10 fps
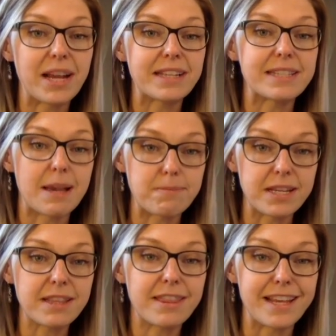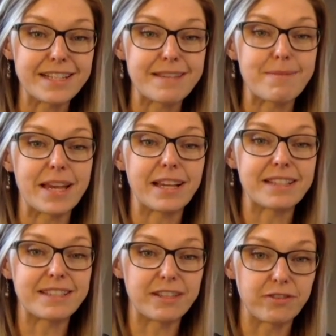accepting the things that make
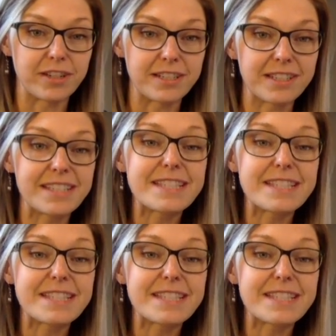us different,